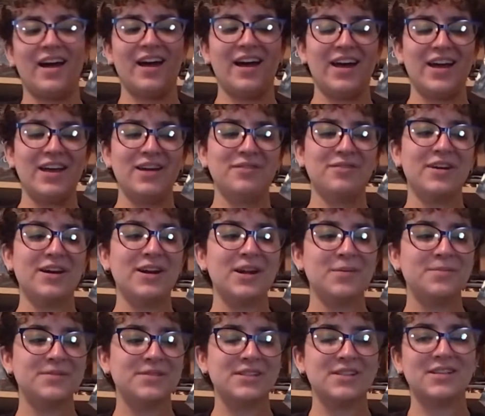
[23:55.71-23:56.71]
I read
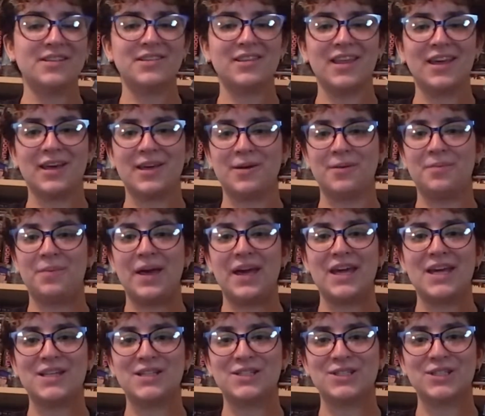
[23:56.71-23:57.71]
up to like
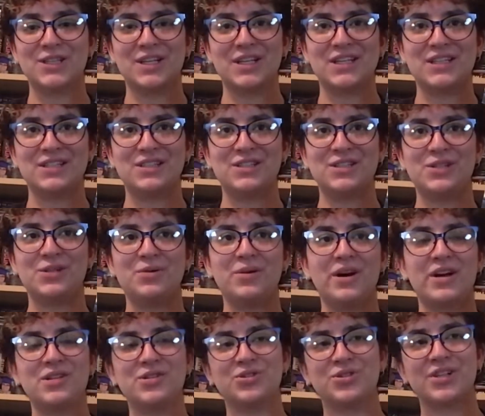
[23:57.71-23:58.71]
page
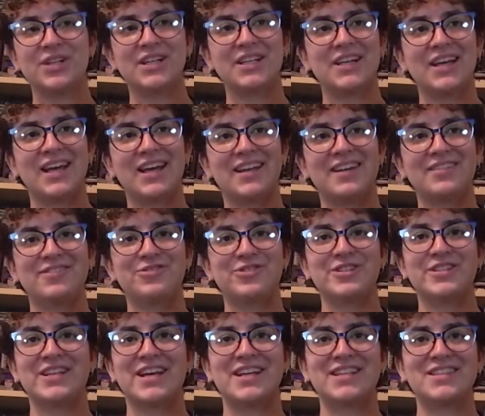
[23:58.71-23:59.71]
200 and
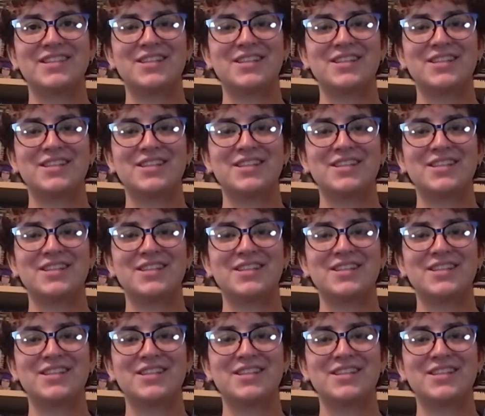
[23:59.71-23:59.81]
just had to